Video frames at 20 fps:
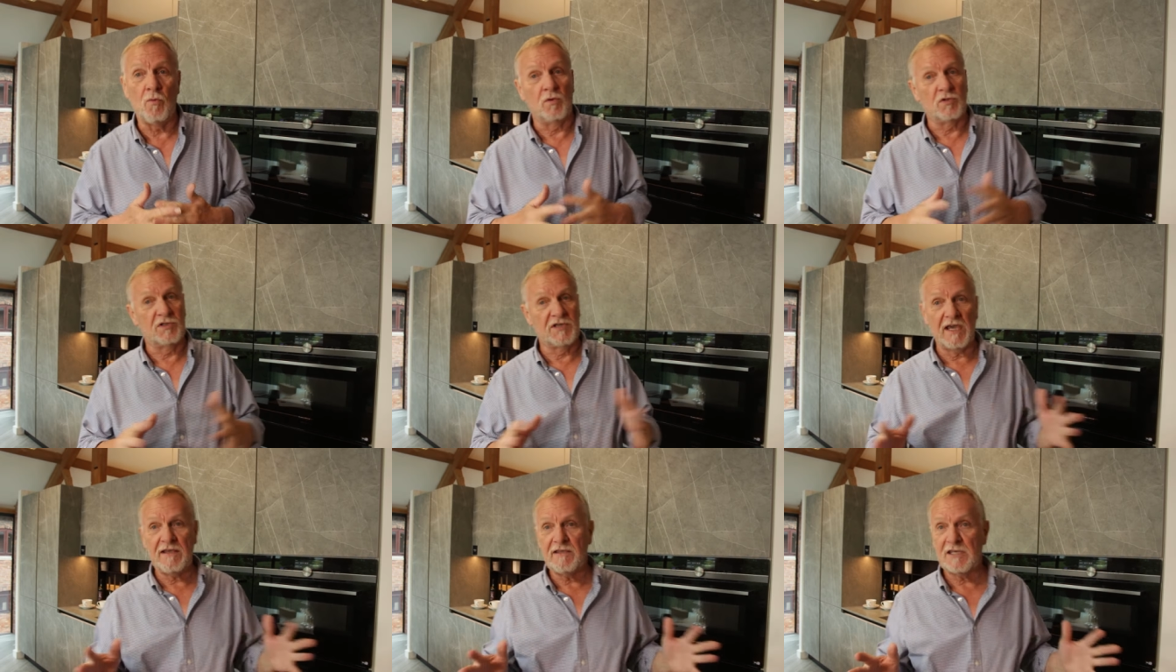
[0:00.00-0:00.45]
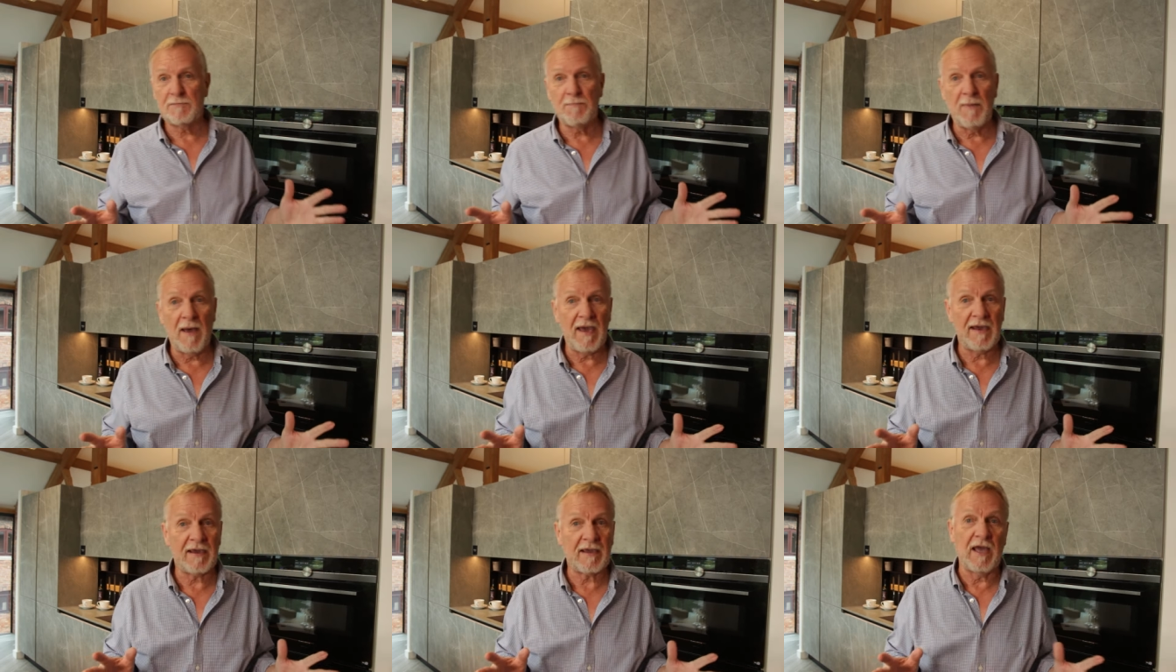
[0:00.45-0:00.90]
we'll take this
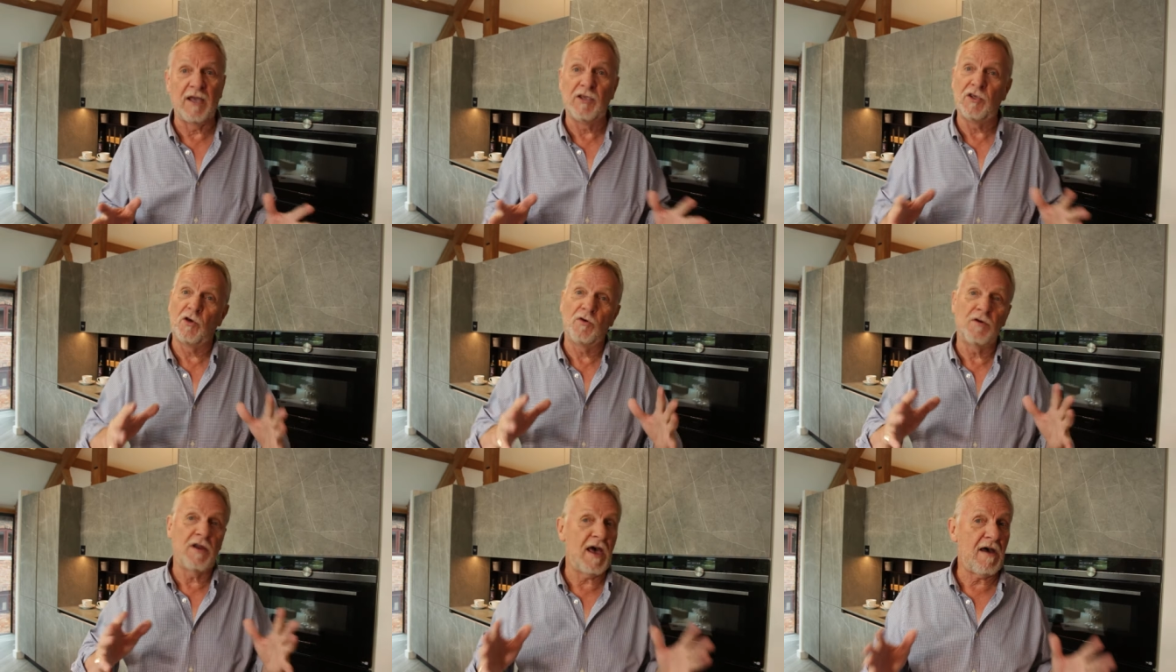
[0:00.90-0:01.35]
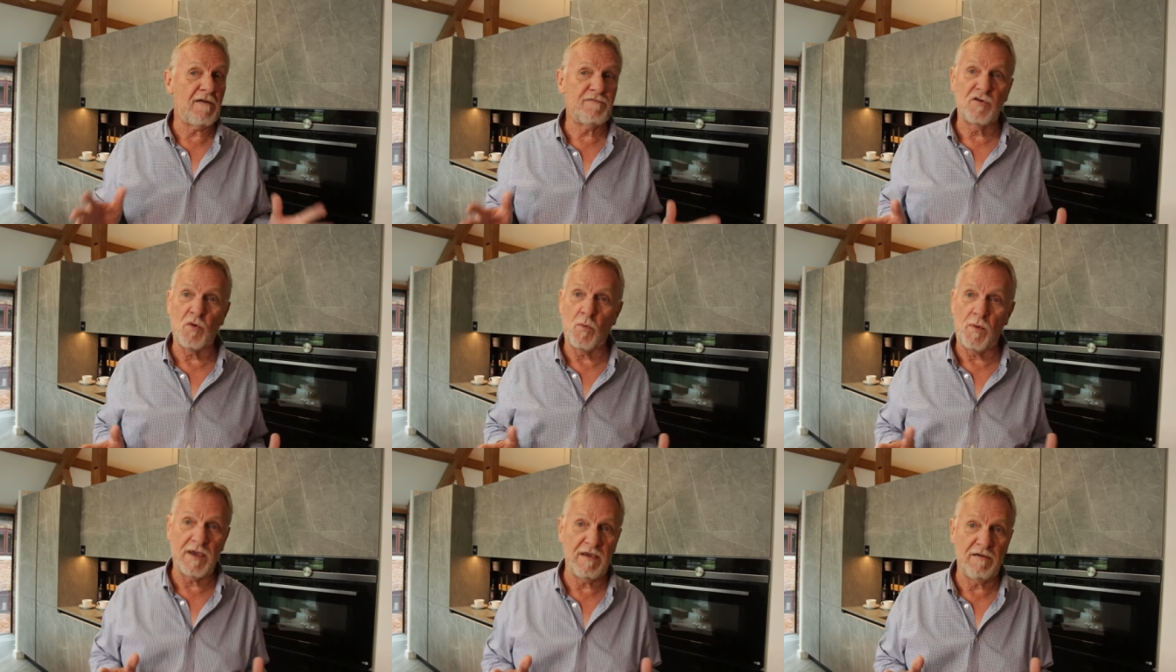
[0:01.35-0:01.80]
back and you're going to have
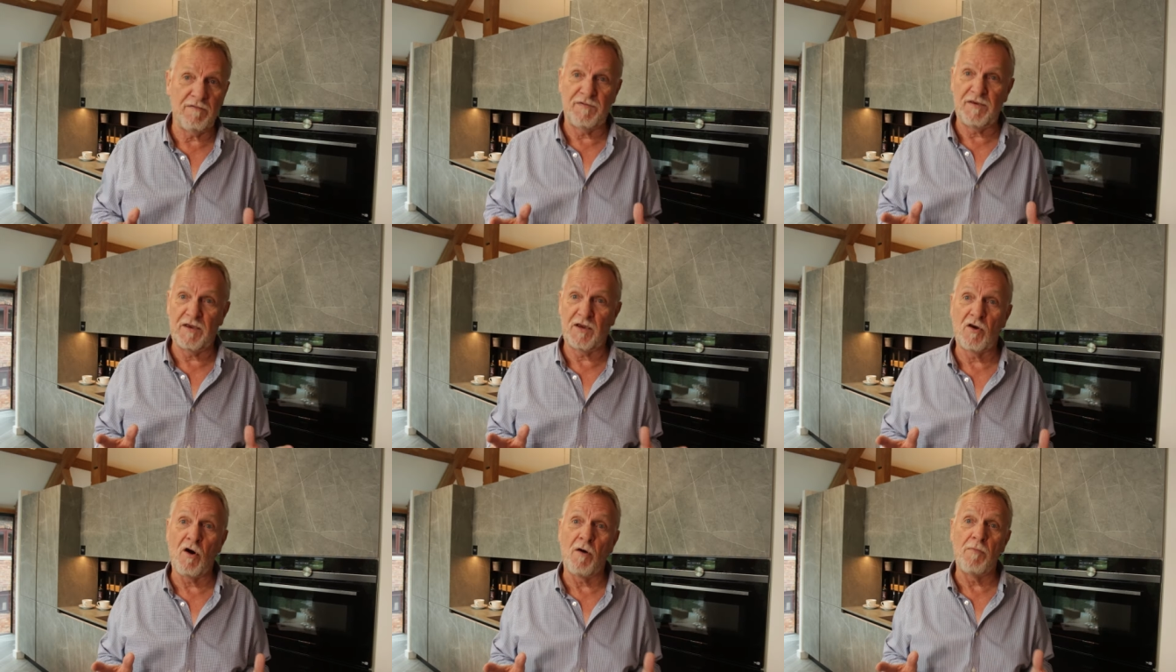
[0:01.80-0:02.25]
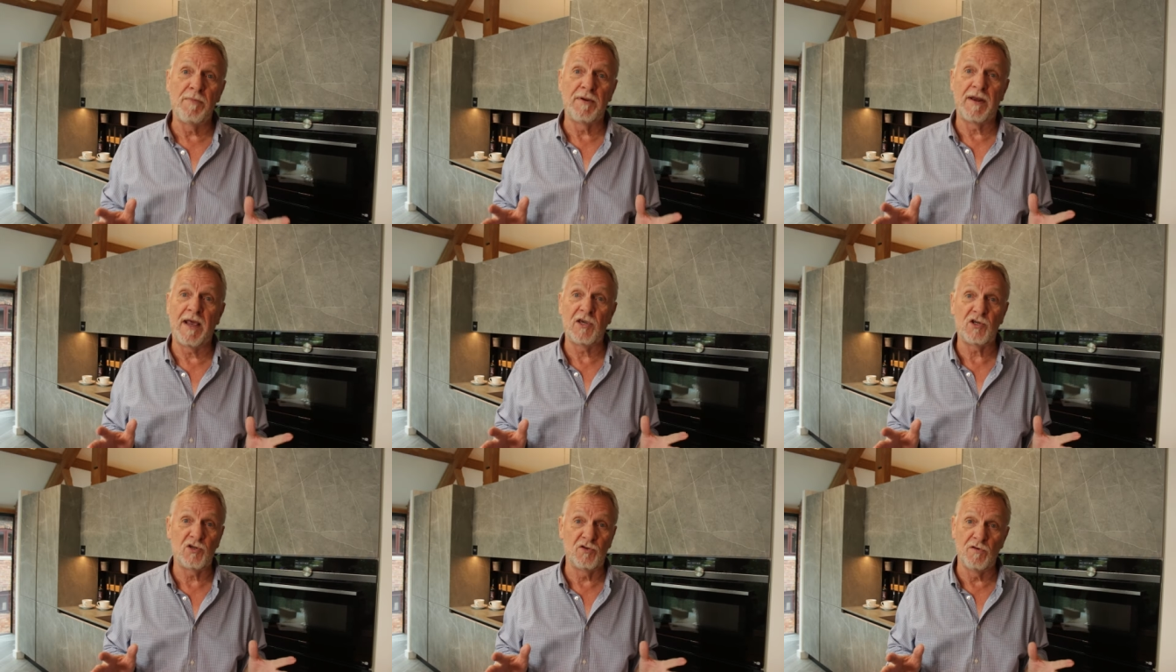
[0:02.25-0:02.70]
to wait for your
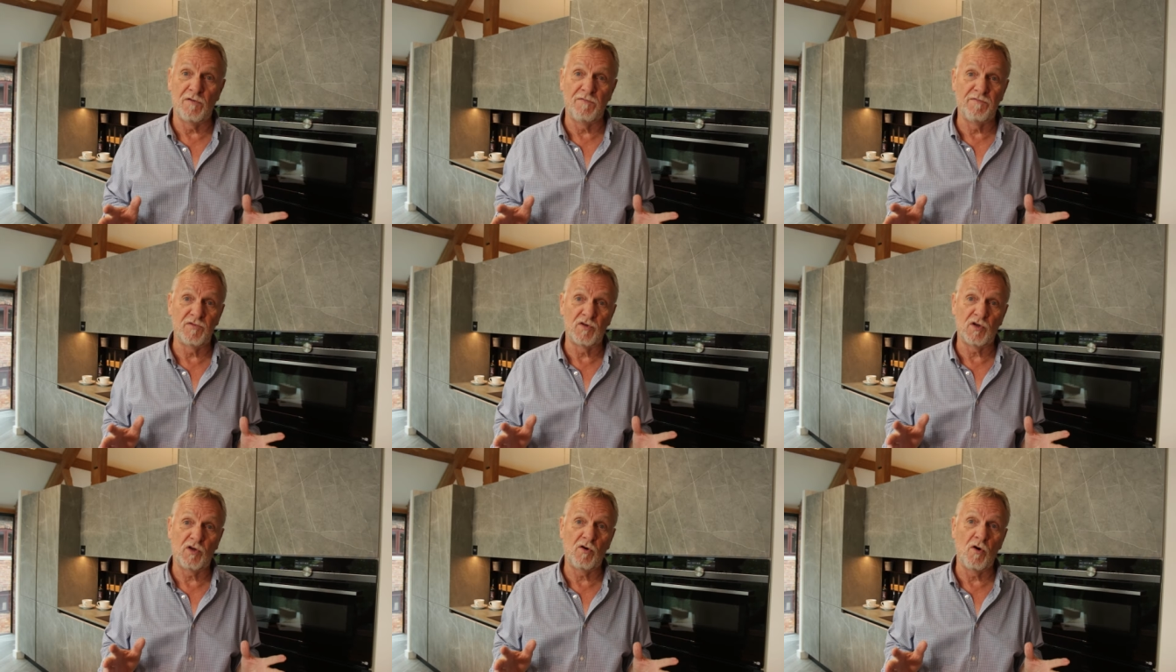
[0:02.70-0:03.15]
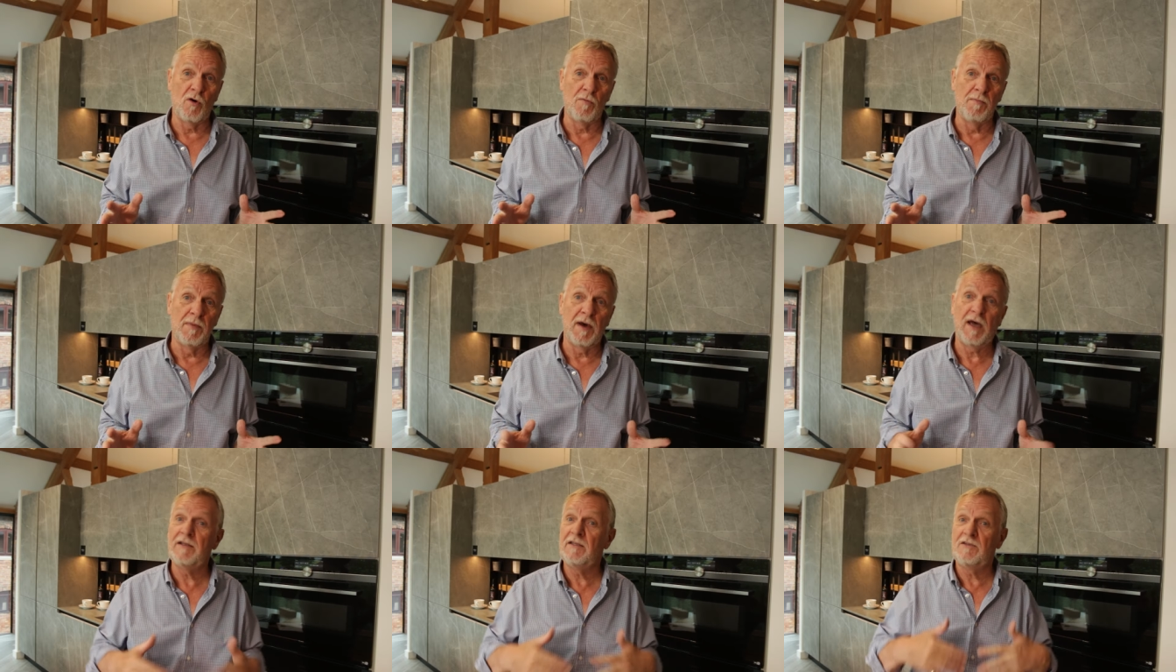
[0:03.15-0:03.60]
combination oven to
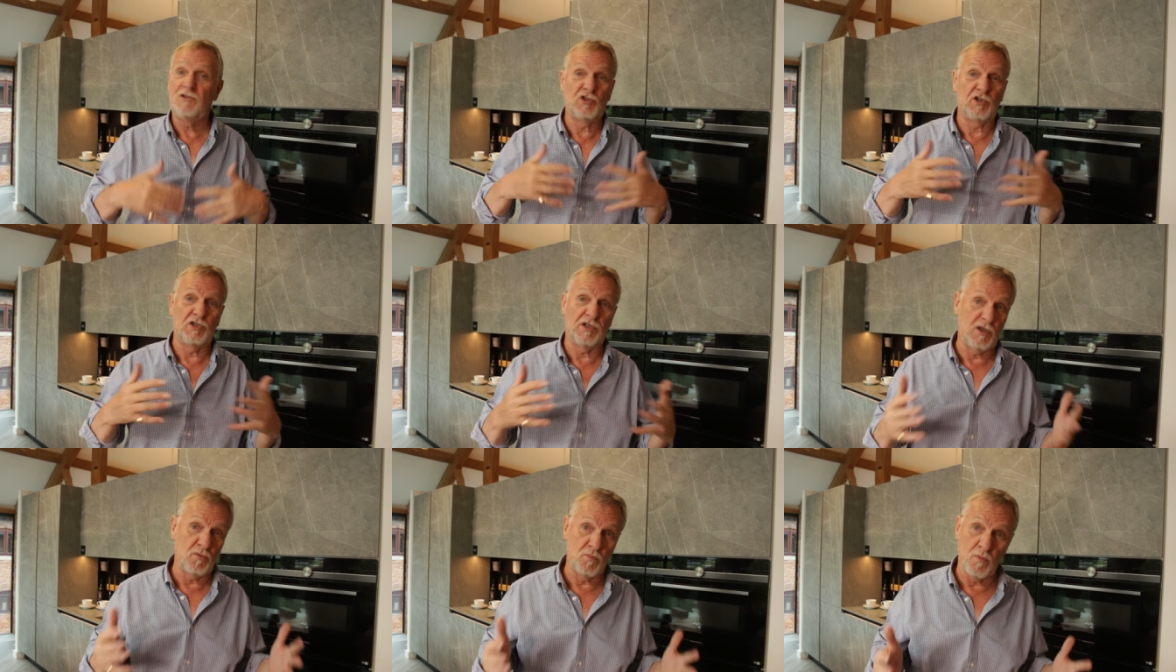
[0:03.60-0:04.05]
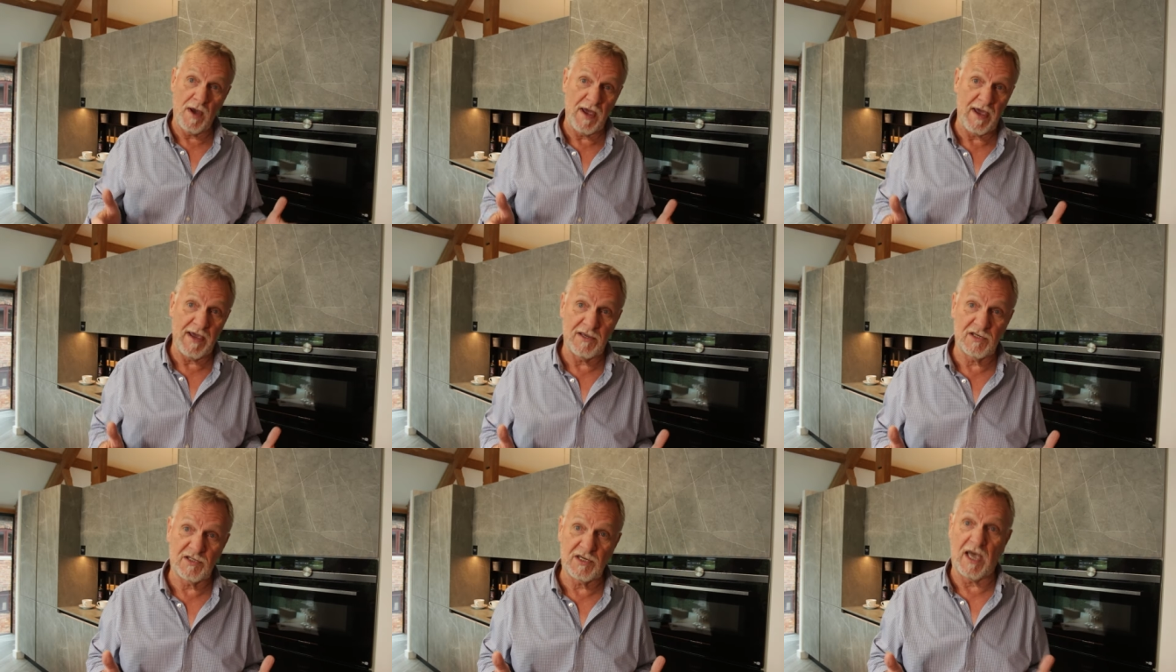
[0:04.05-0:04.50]
come. And she did
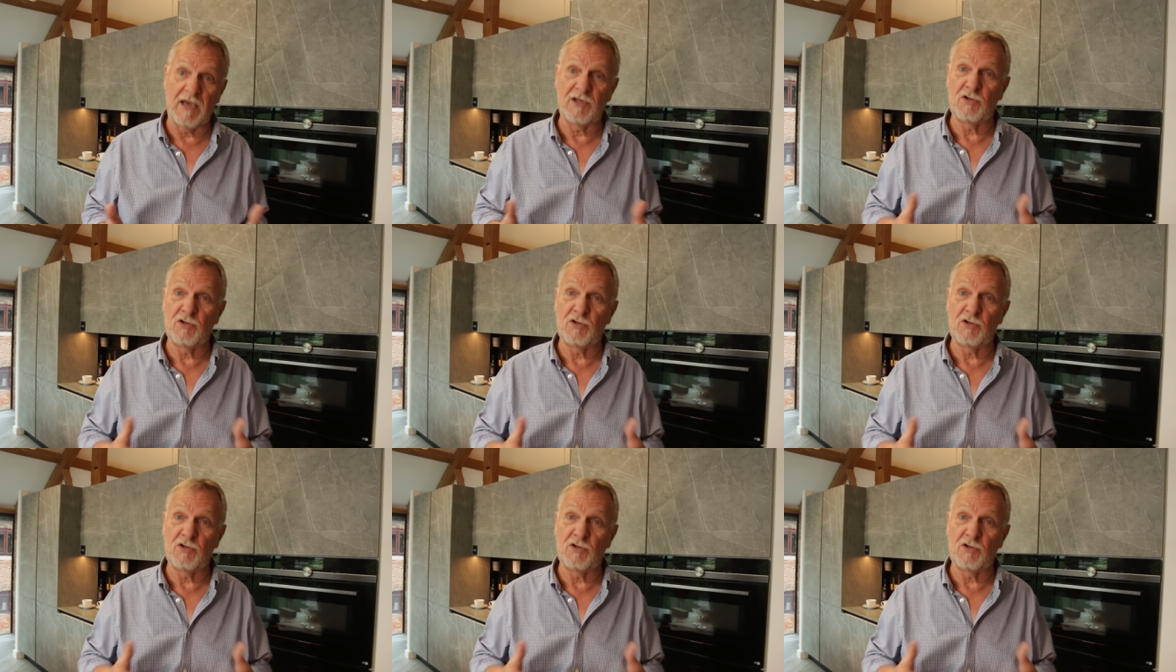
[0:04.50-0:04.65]
wait.